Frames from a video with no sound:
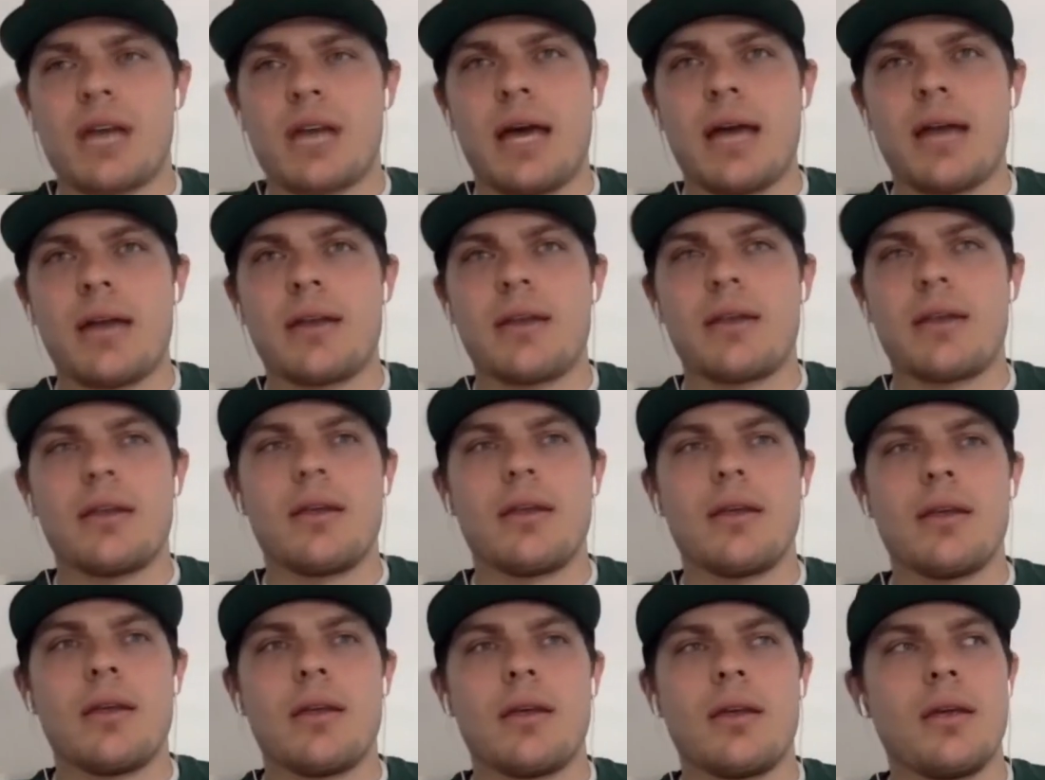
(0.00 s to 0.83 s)
I,
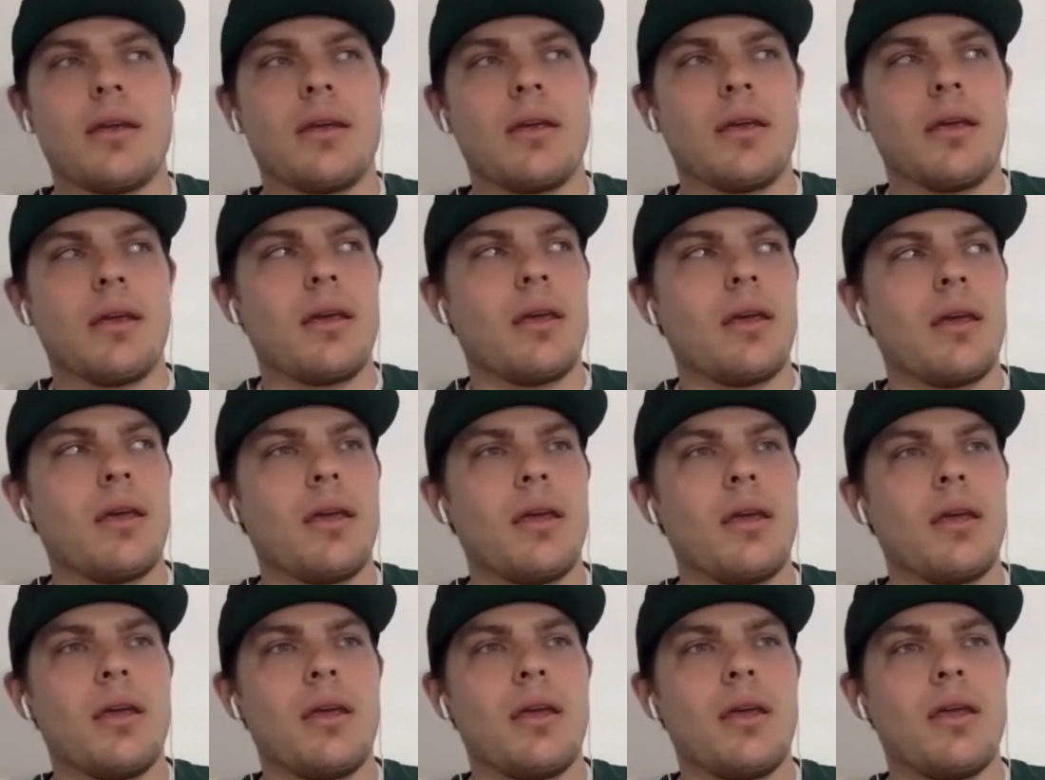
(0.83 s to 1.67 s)

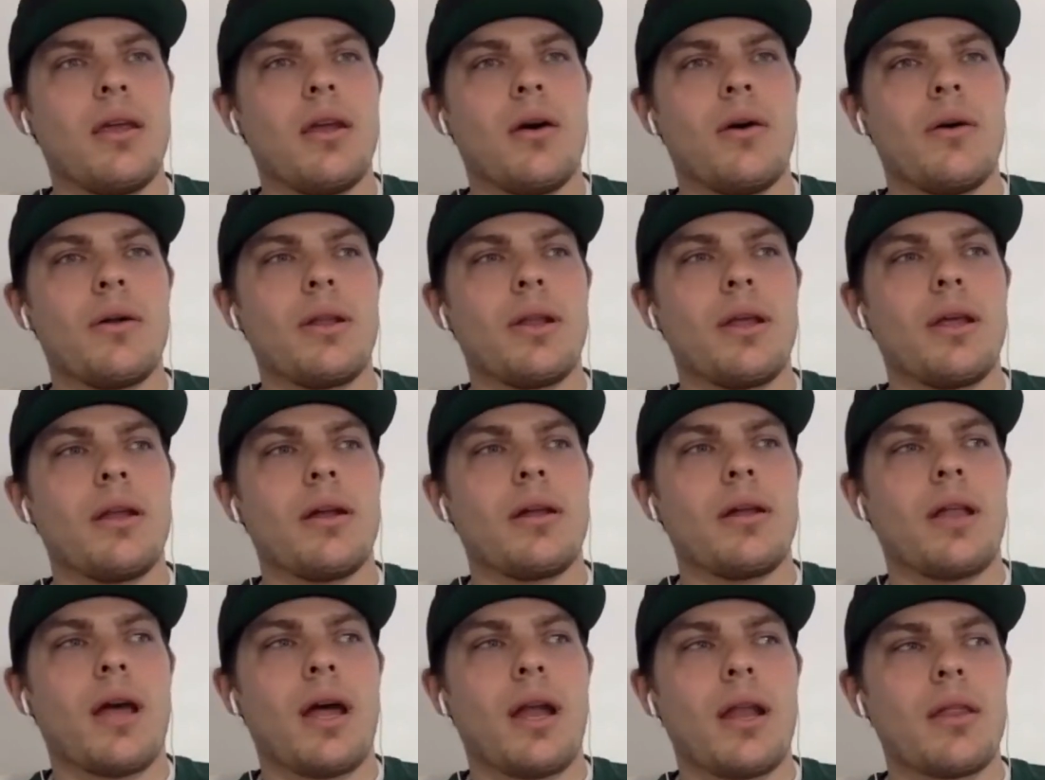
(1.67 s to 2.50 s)
you know, in, in
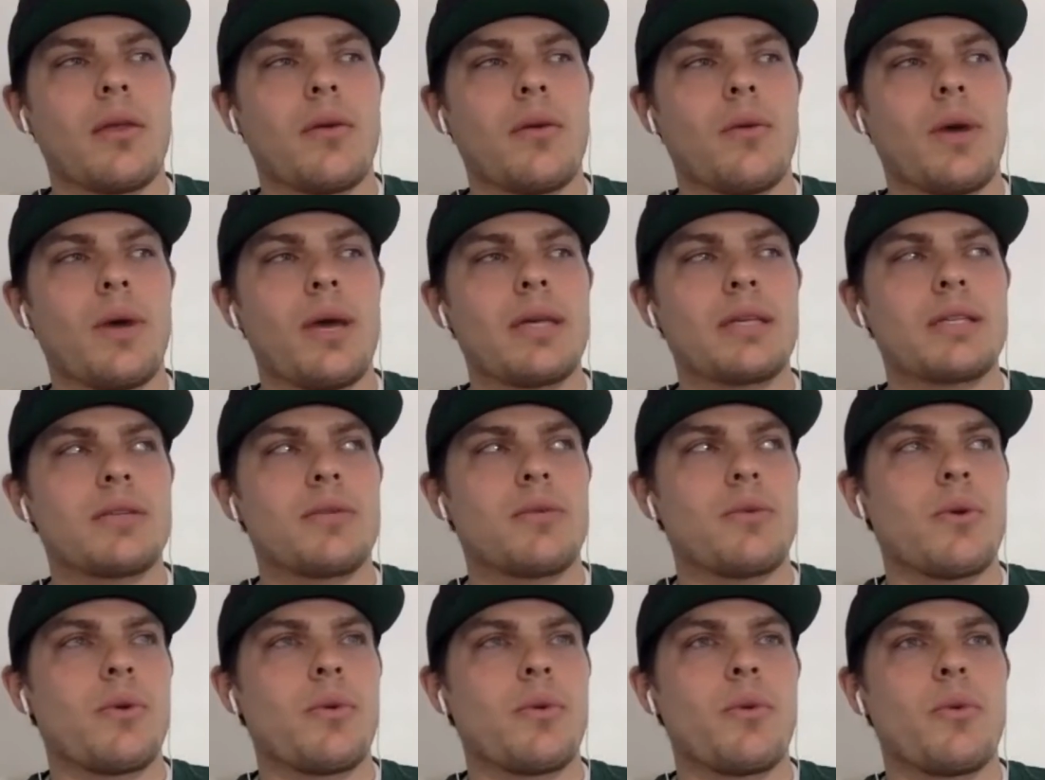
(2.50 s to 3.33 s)
a lot of the ways
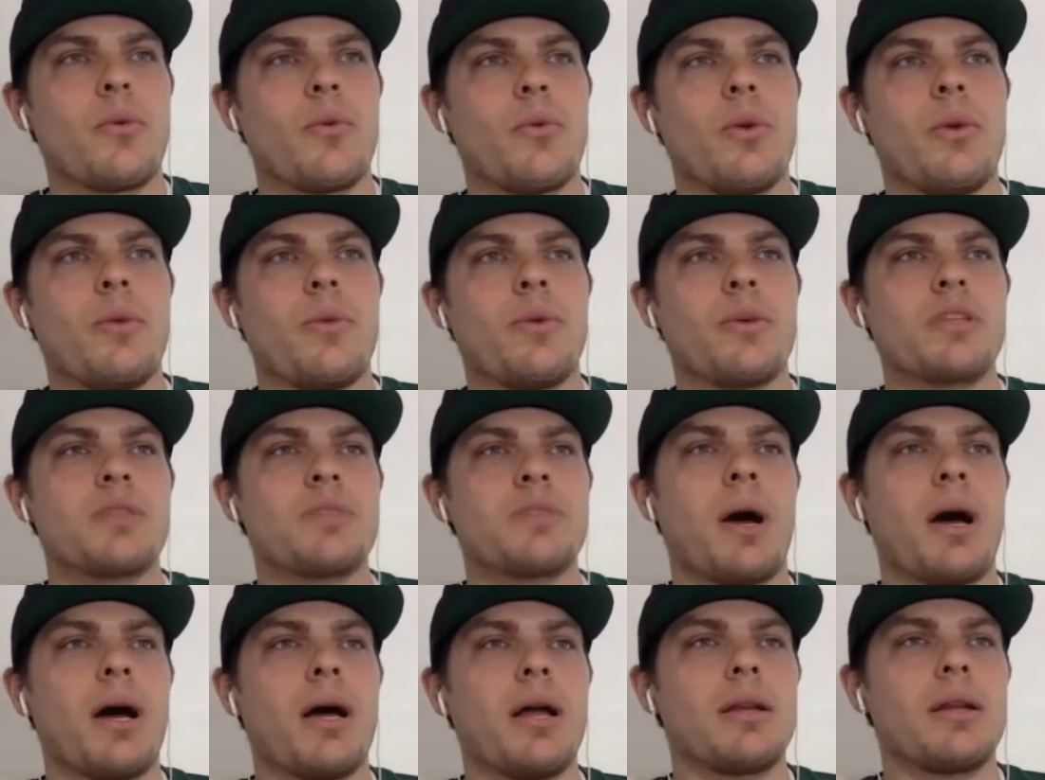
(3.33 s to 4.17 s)
that we, we
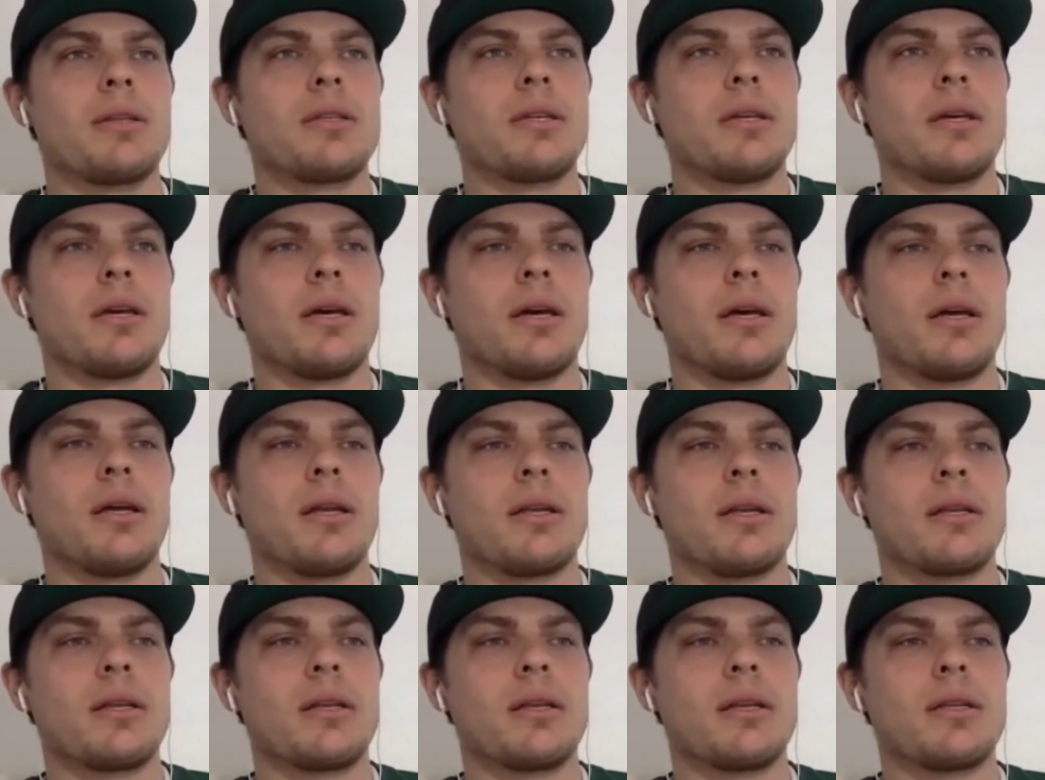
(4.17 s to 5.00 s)
respond to,
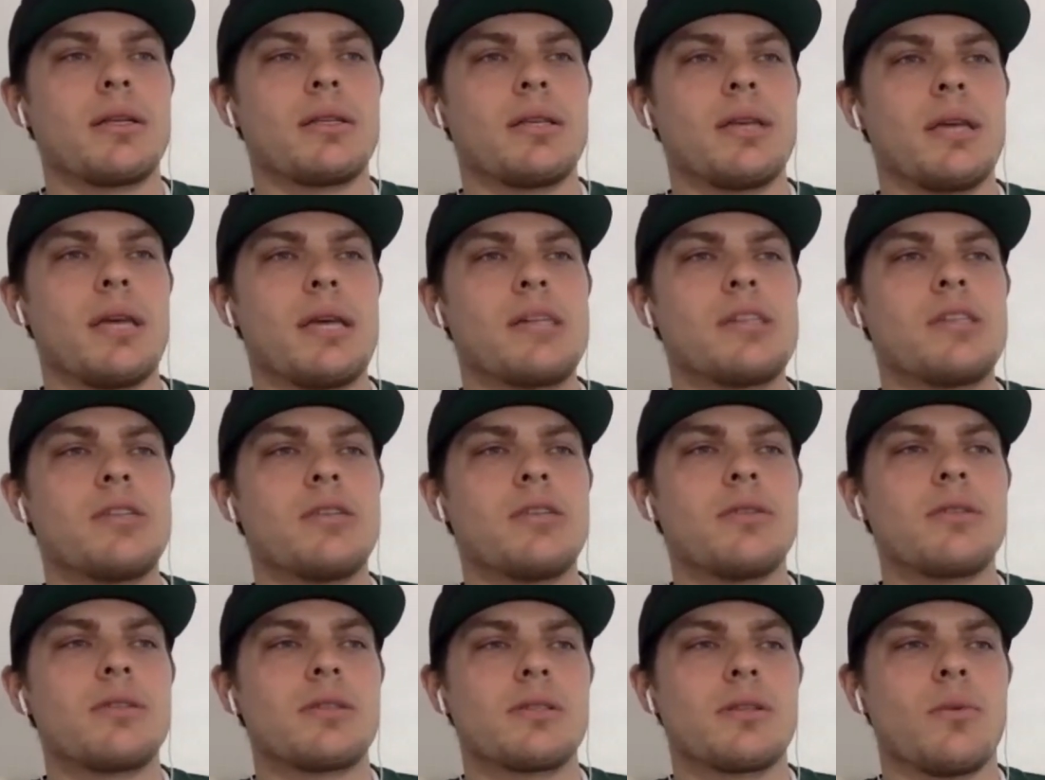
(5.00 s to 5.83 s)
to
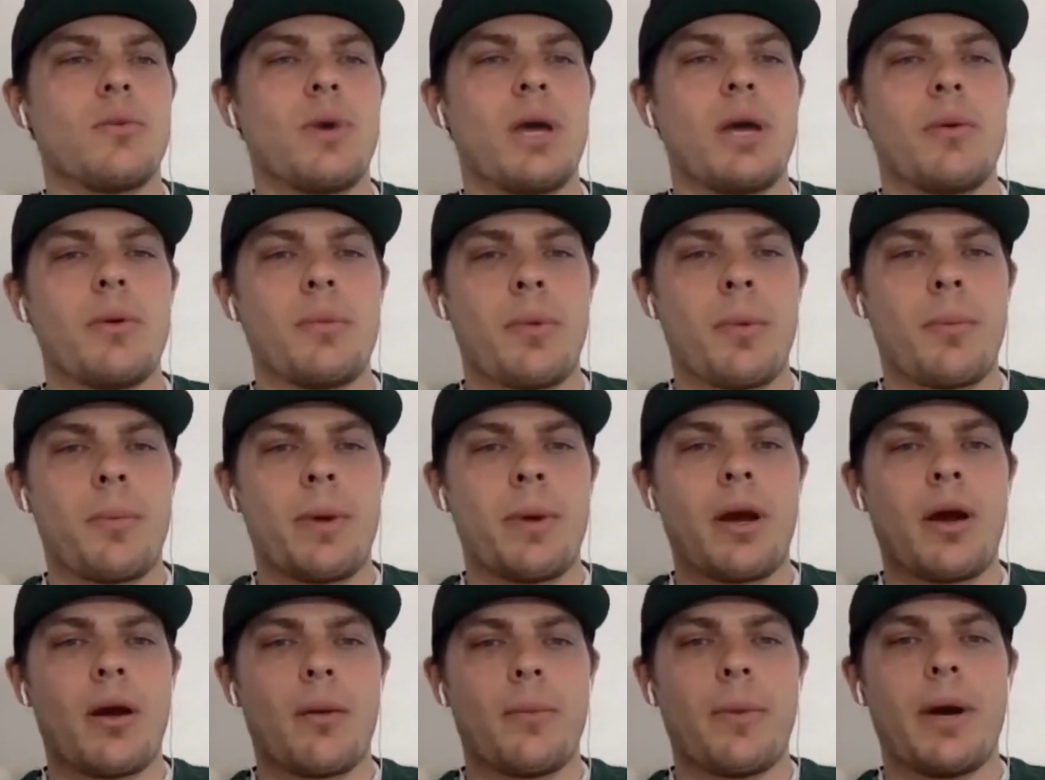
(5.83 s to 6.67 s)
issues is the way we
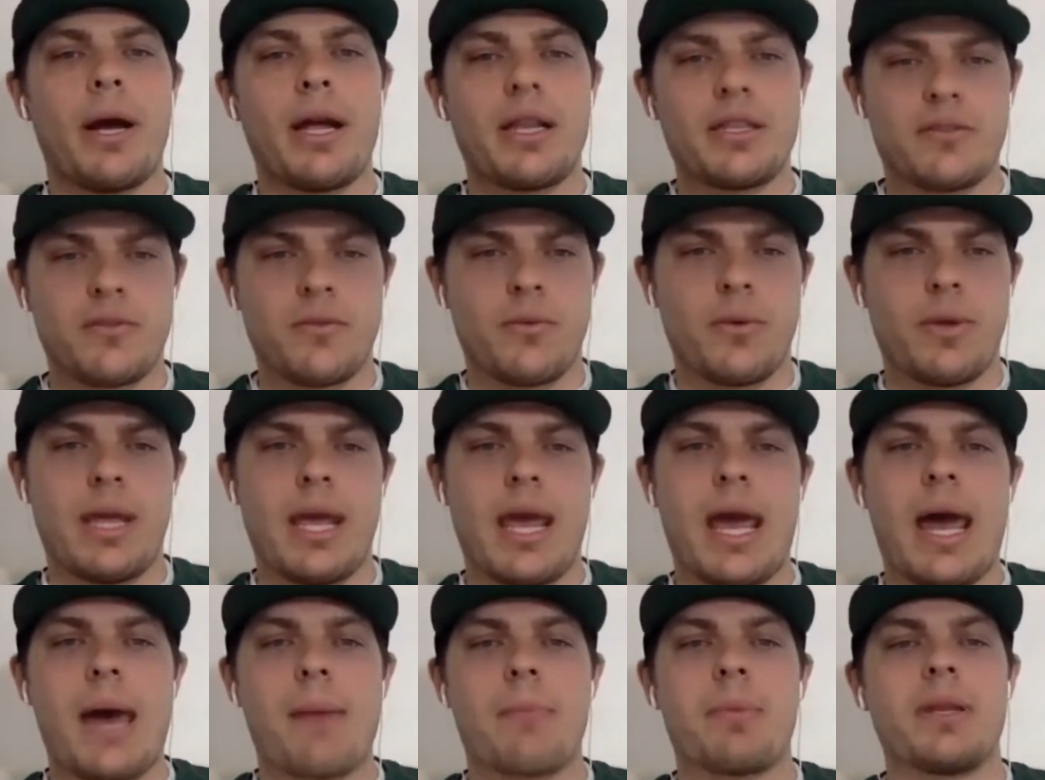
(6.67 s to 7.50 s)
prepare our minds for
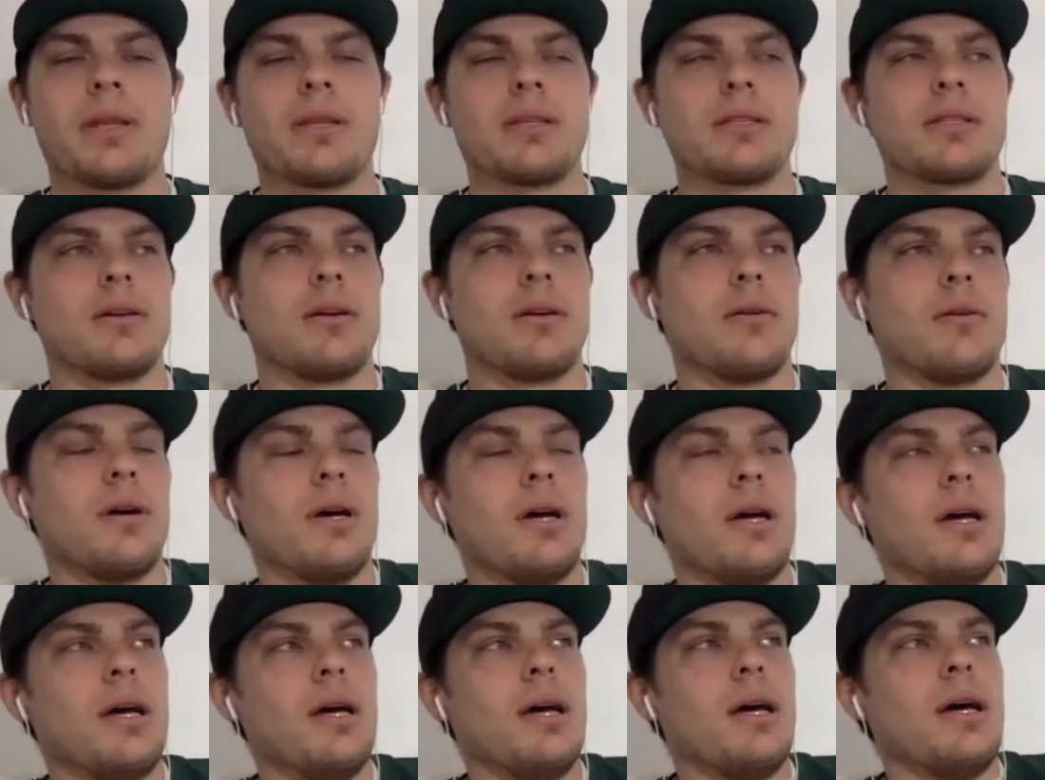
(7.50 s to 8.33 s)
when they happen. So,
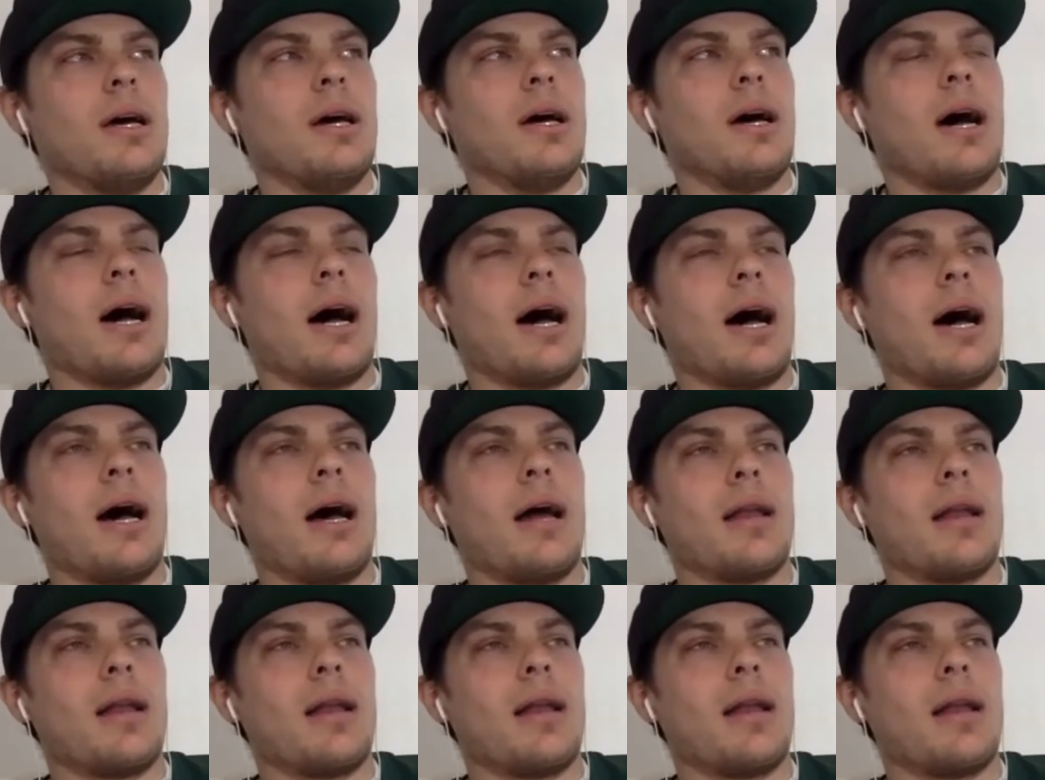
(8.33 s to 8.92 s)
uh,